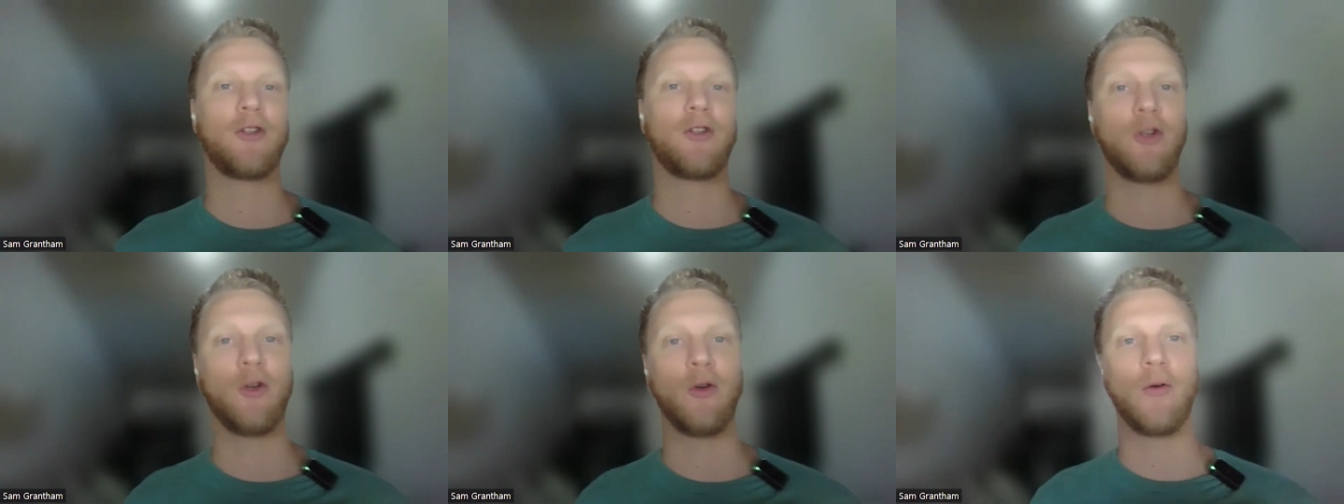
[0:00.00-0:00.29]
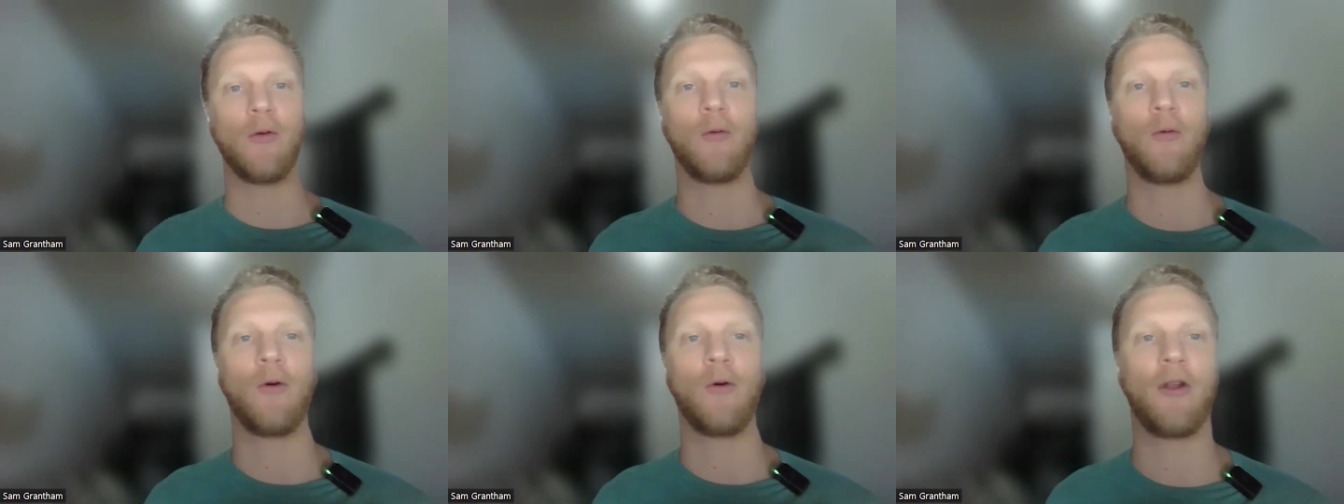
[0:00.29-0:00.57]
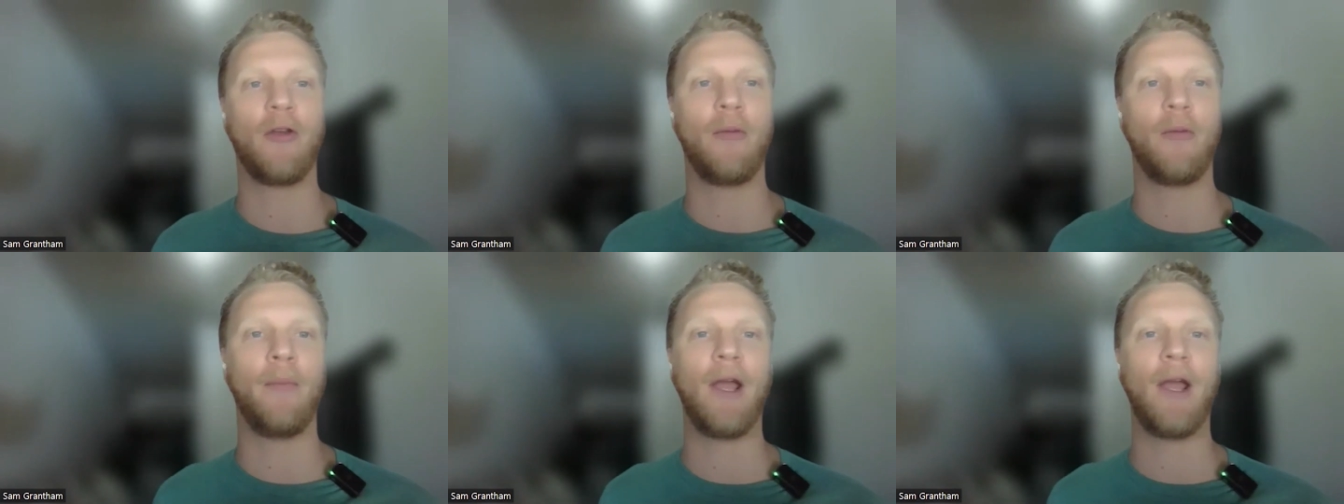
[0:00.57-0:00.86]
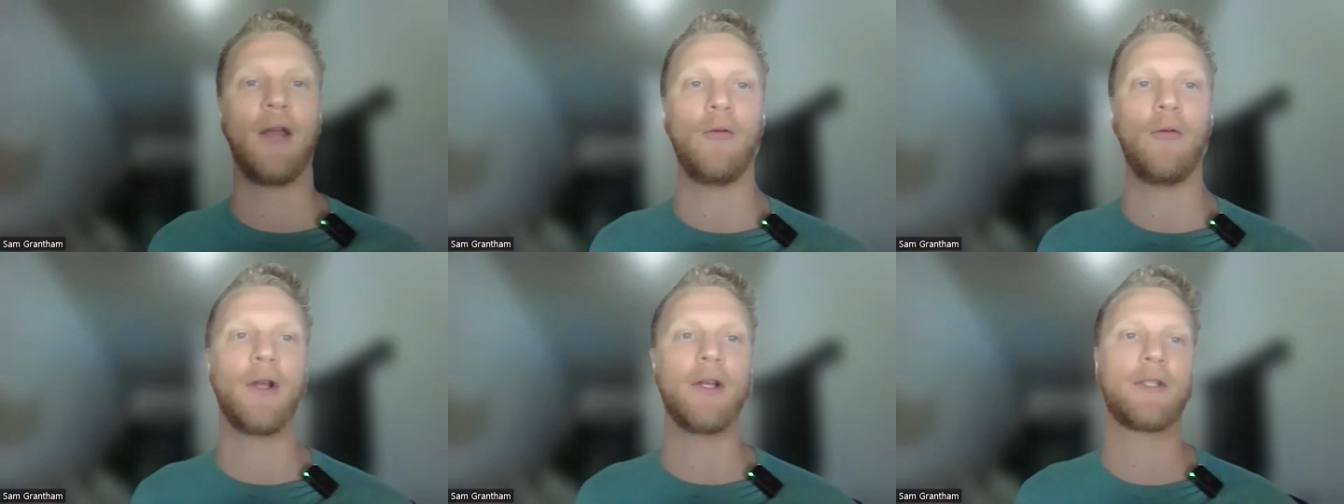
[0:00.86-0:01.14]
to one of the
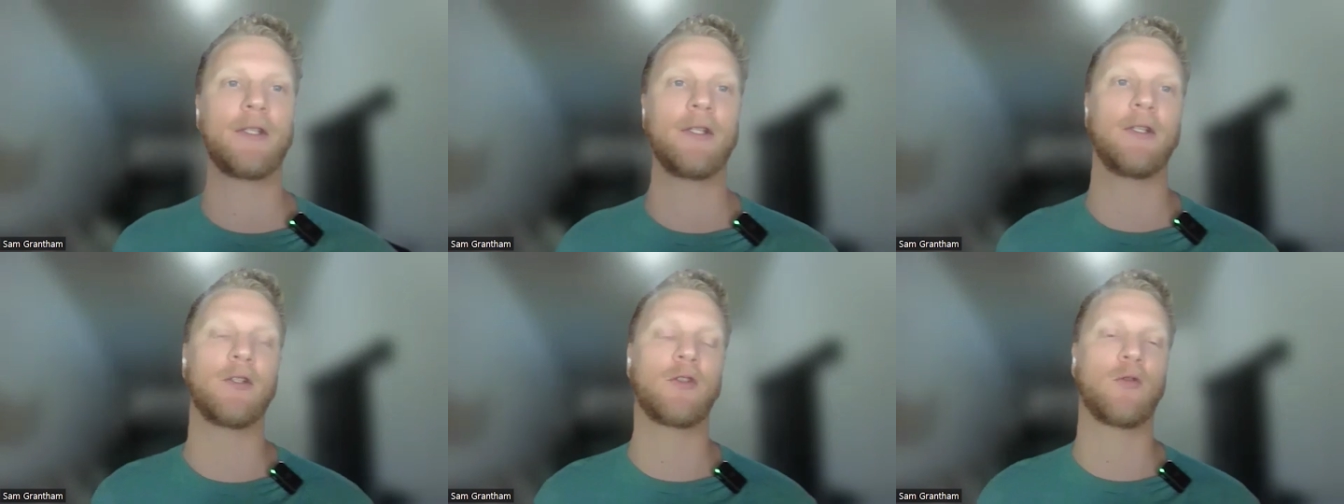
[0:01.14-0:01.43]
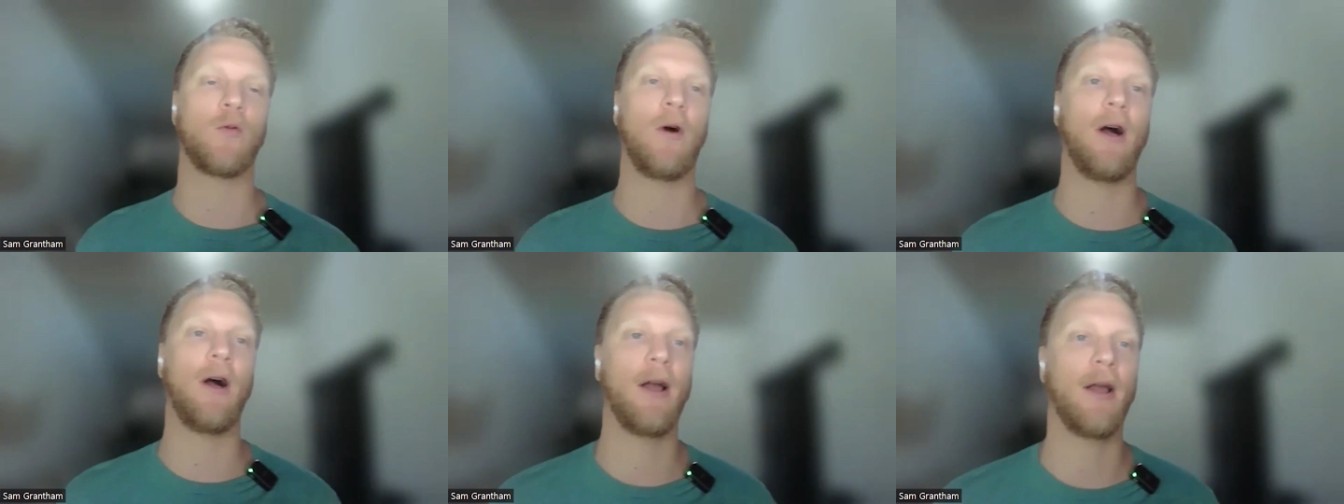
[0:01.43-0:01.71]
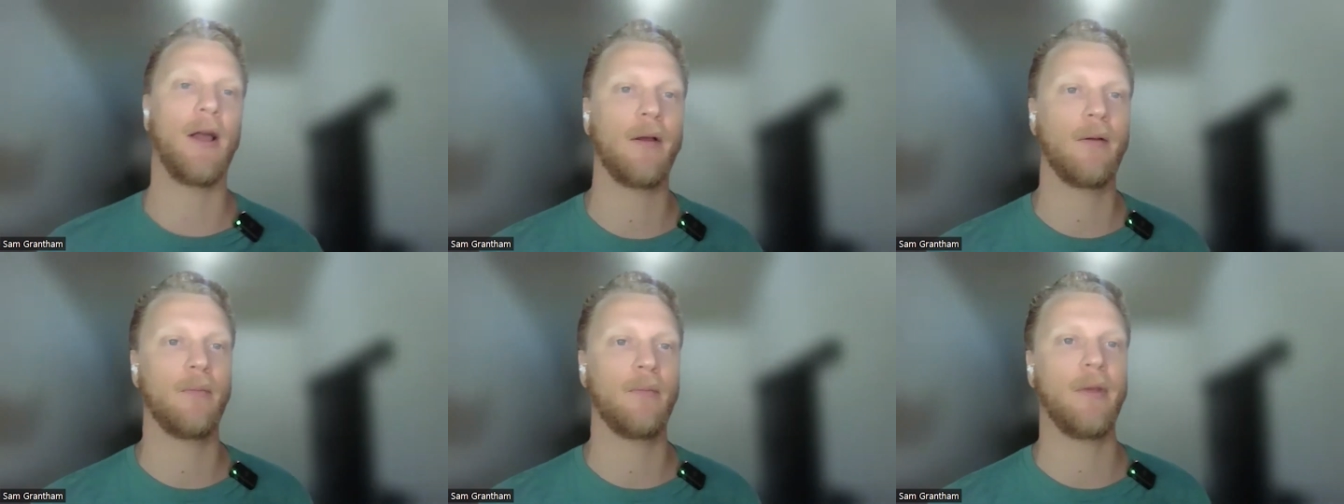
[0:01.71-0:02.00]
main reasons why